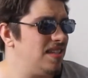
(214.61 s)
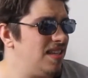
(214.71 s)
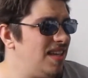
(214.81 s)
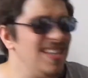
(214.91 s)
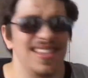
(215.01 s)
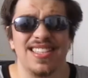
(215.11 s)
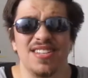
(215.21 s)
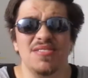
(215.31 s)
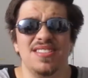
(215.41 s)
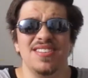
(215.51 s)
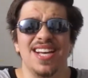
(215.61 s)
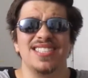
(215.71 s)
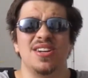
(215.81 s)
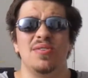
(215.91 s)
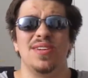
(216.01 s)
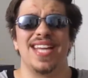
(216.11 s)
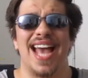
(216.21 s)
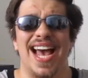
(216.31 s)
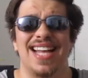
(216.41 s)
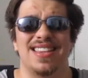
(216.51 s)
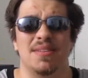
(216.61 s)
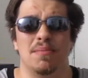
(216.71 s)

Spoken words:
And you guys already had the